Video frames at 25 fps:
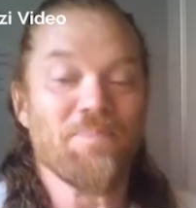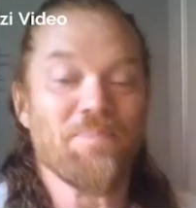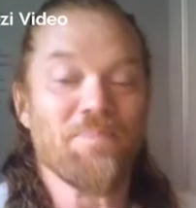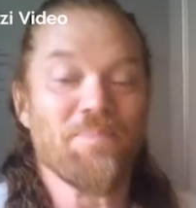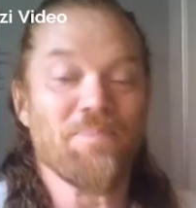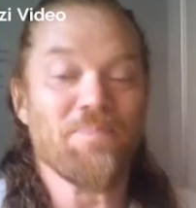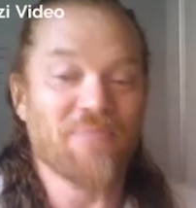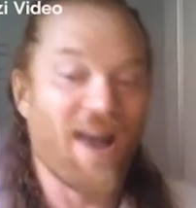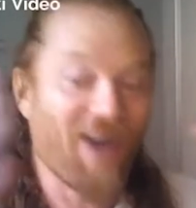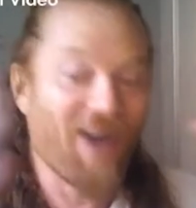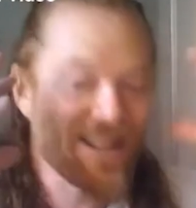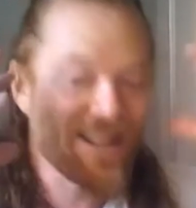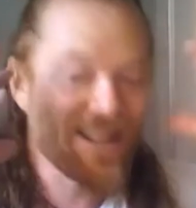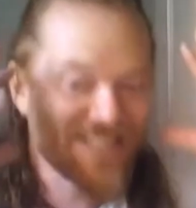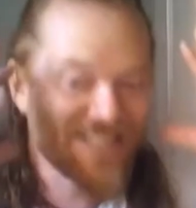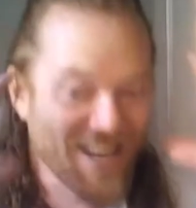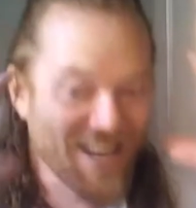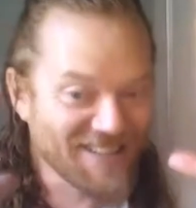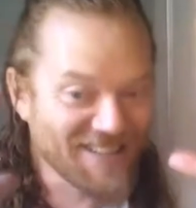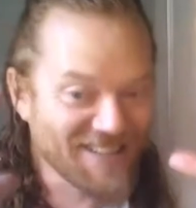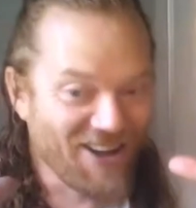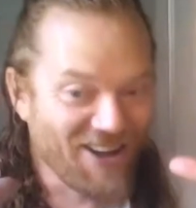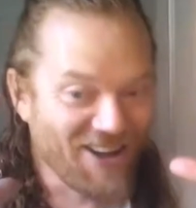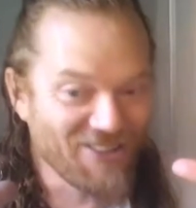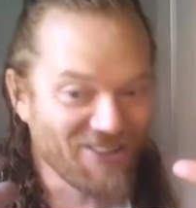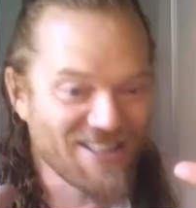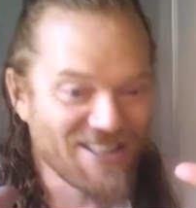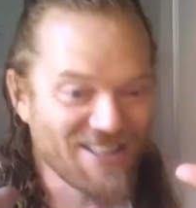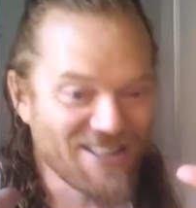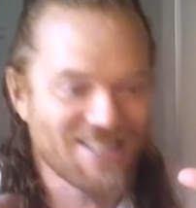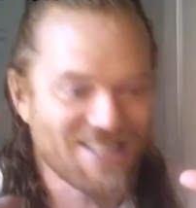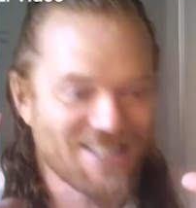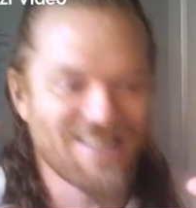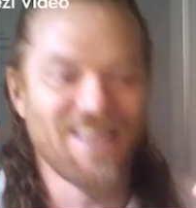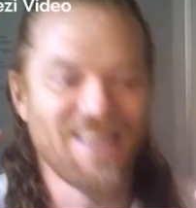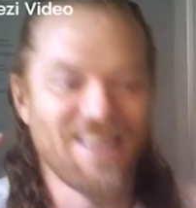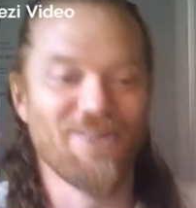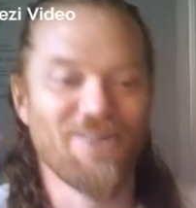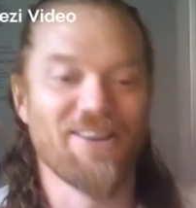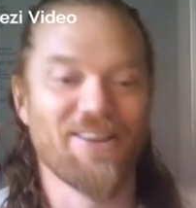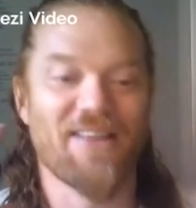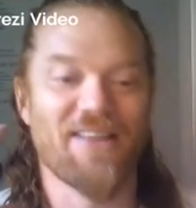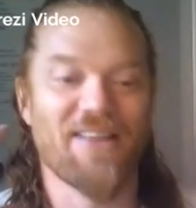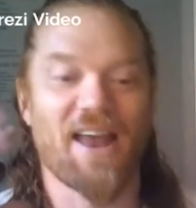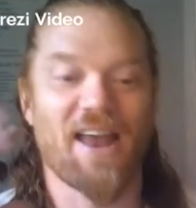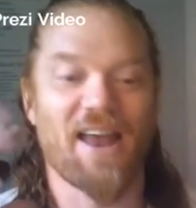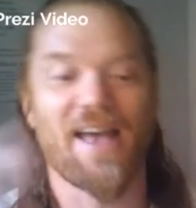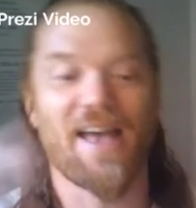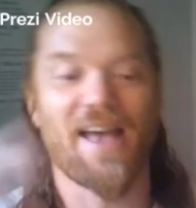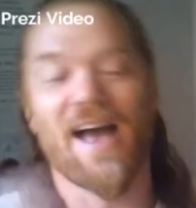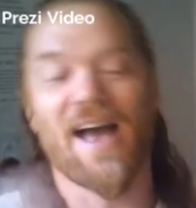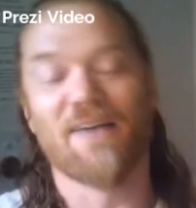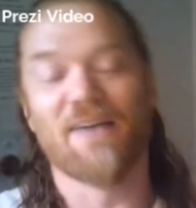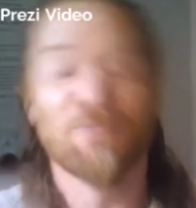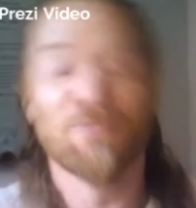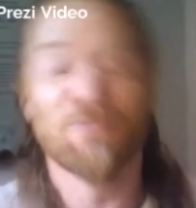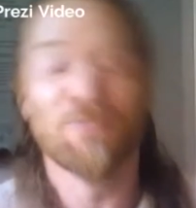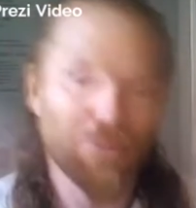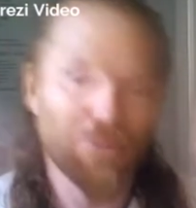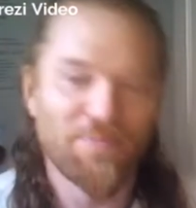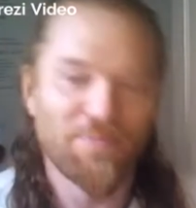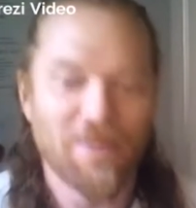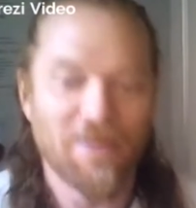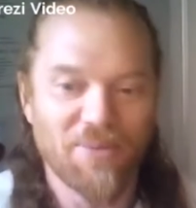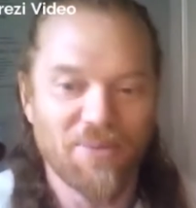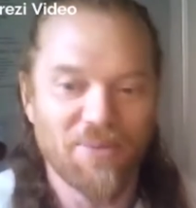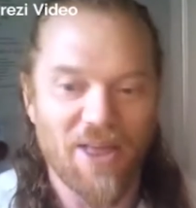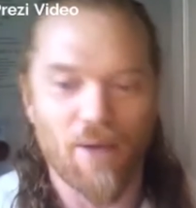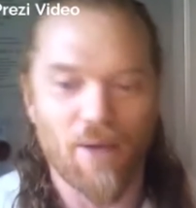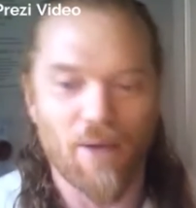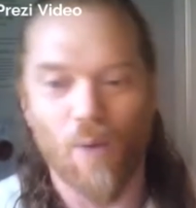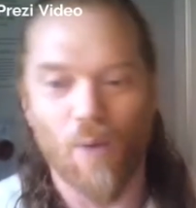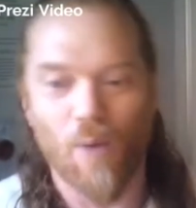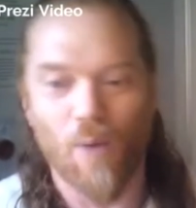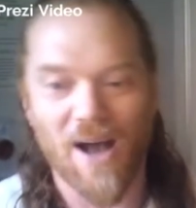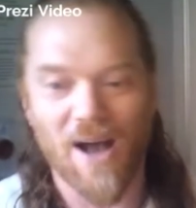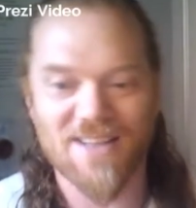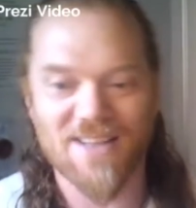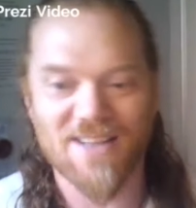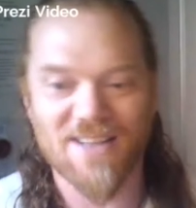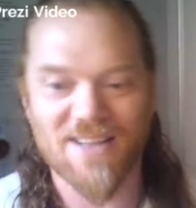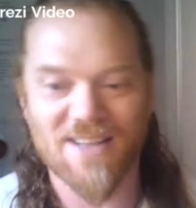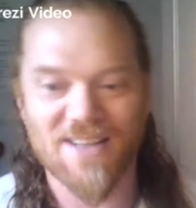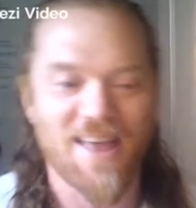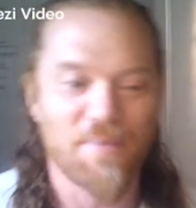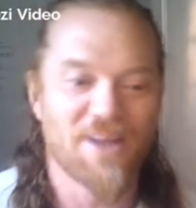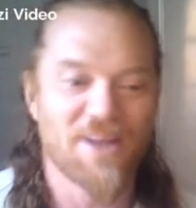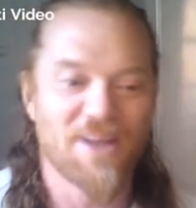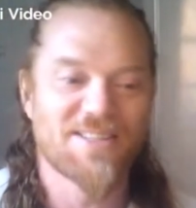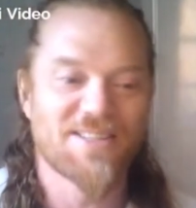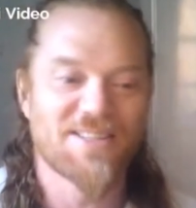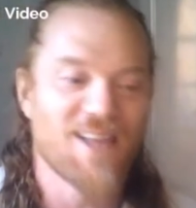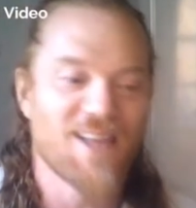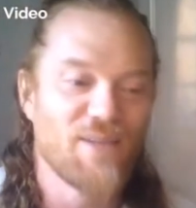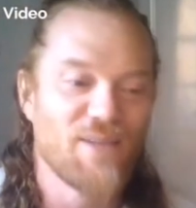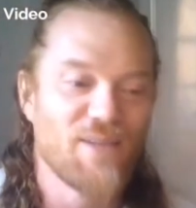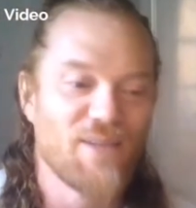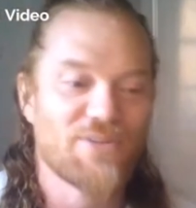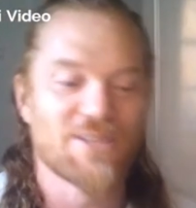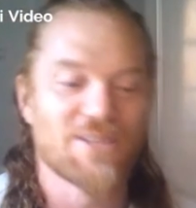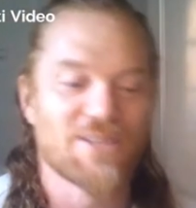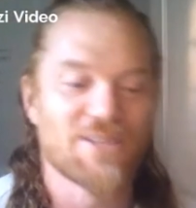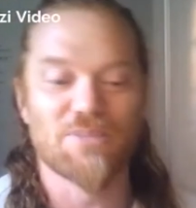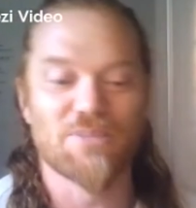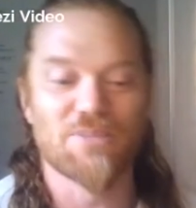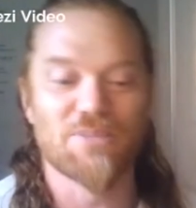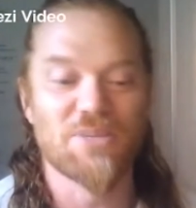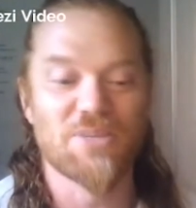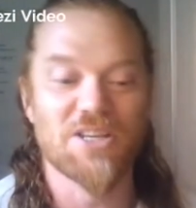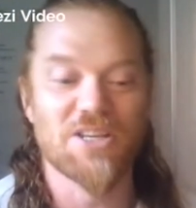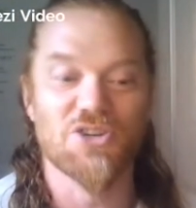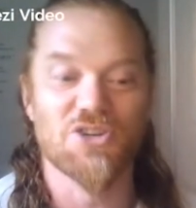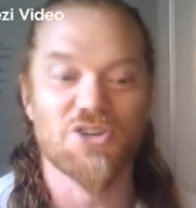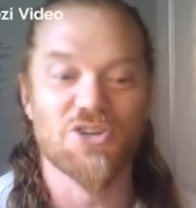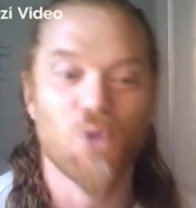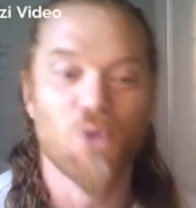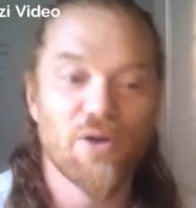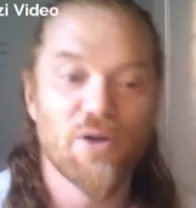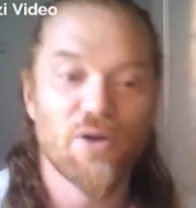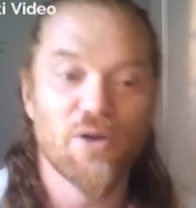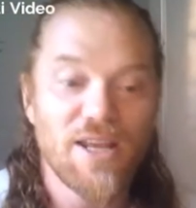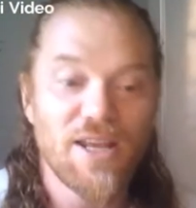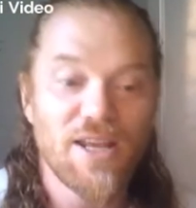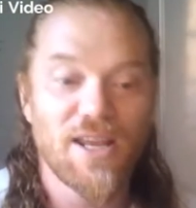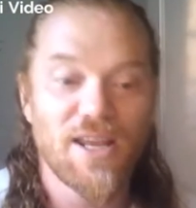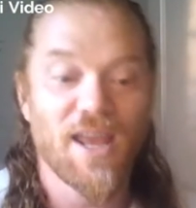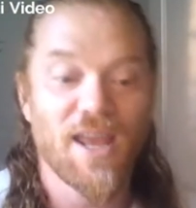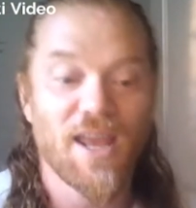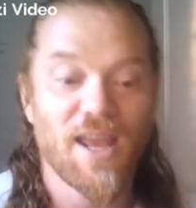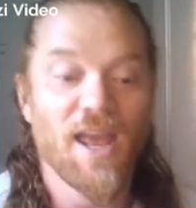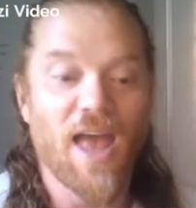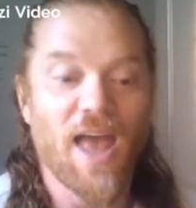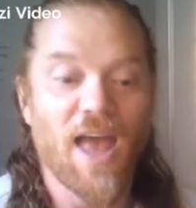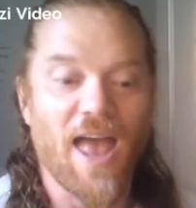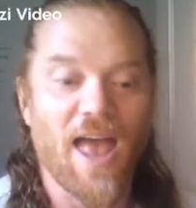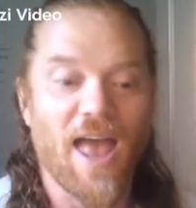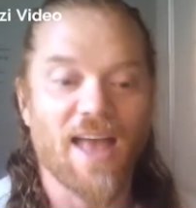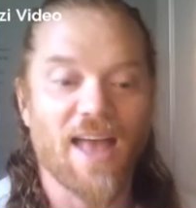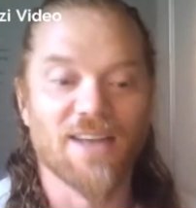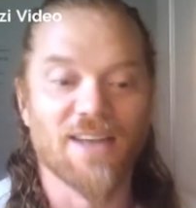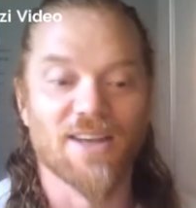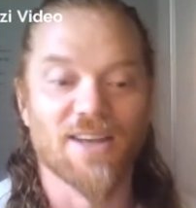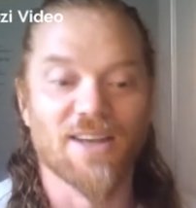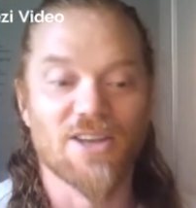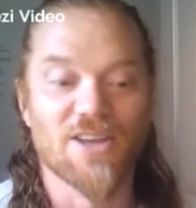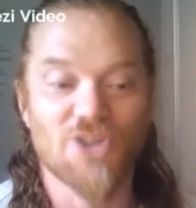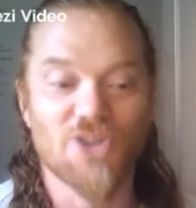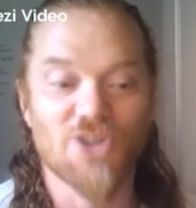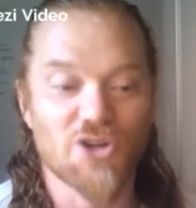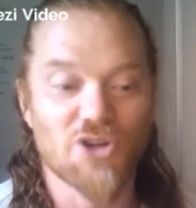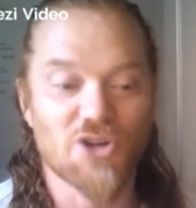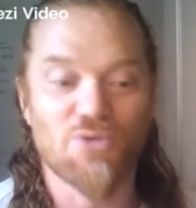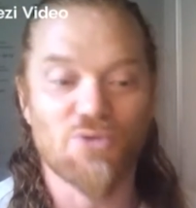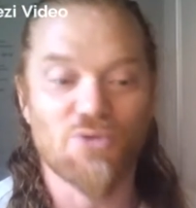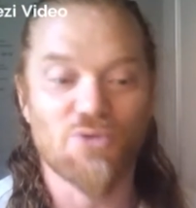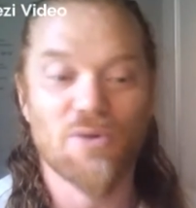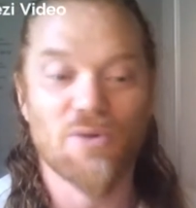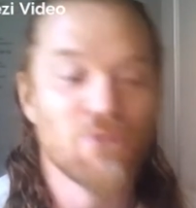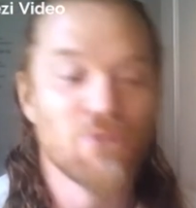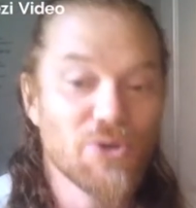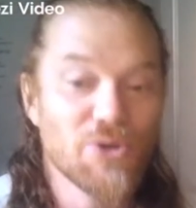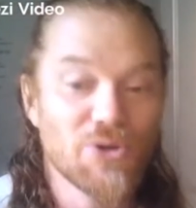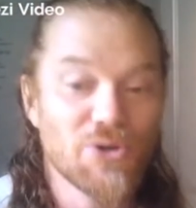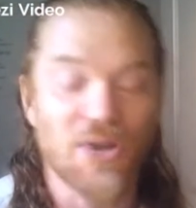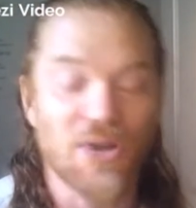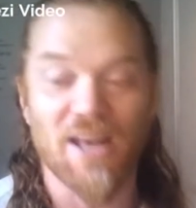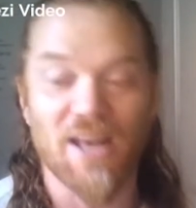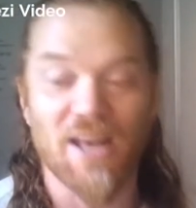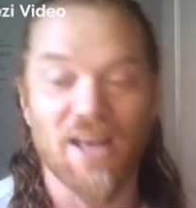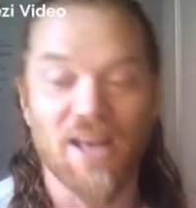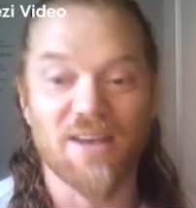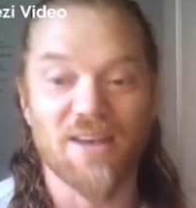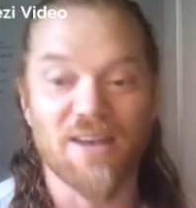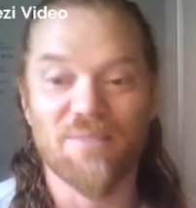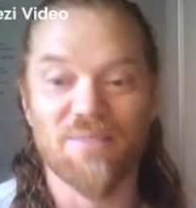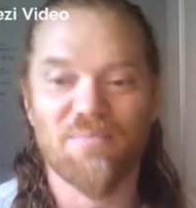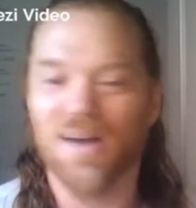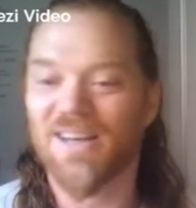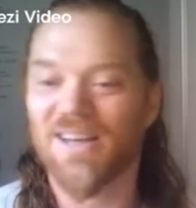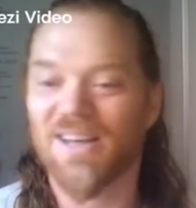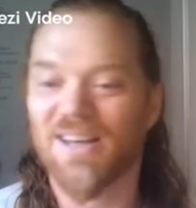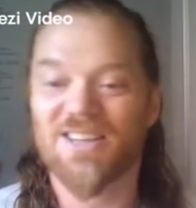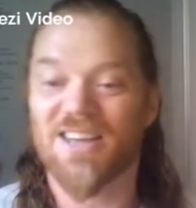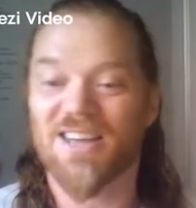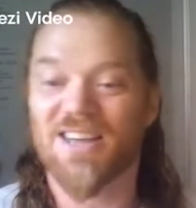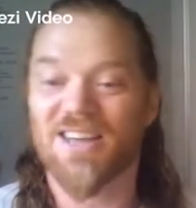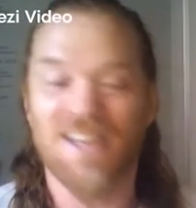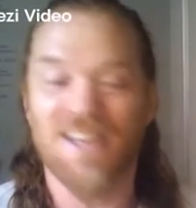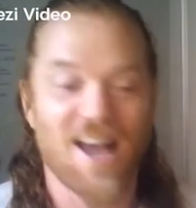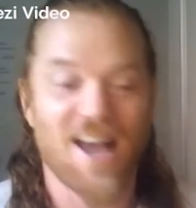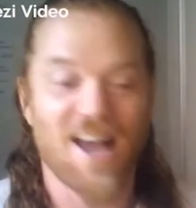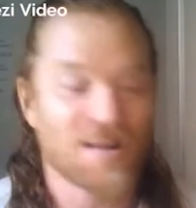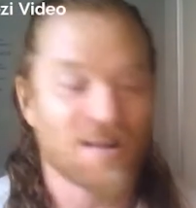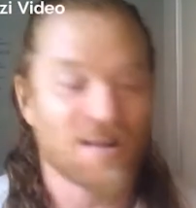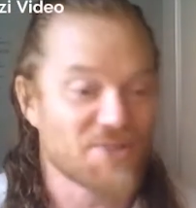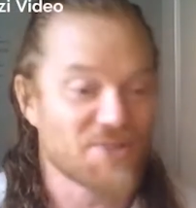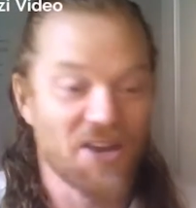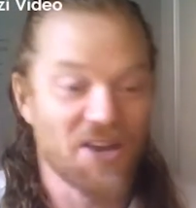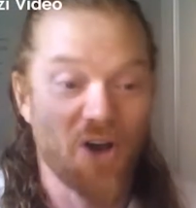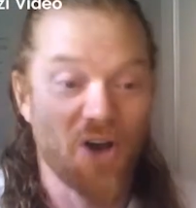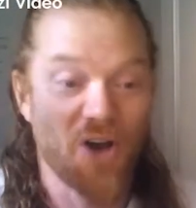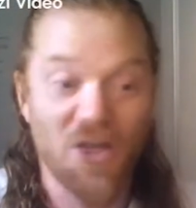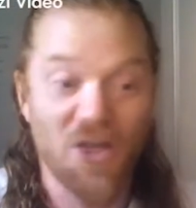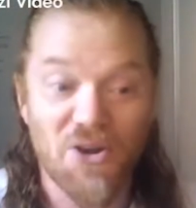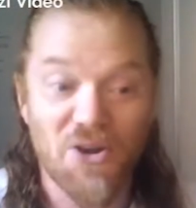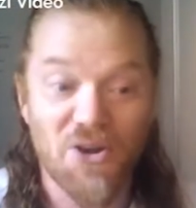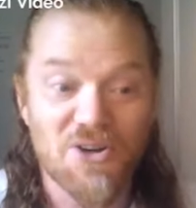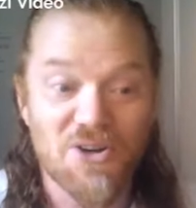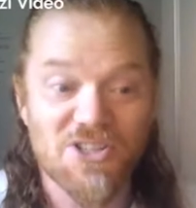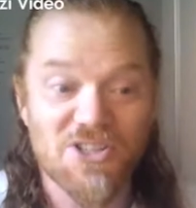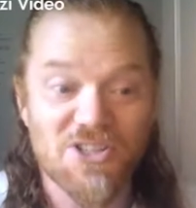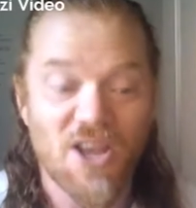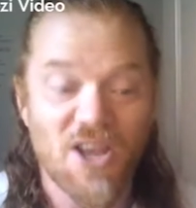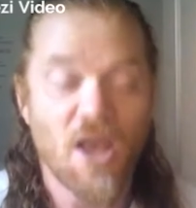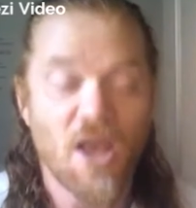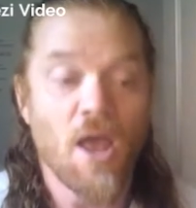Now, I checked out this theory that I have with people that are wiser than myself, such as Matthias Nordvik and Joshua Root and Maria Lisette Jacobsen and others.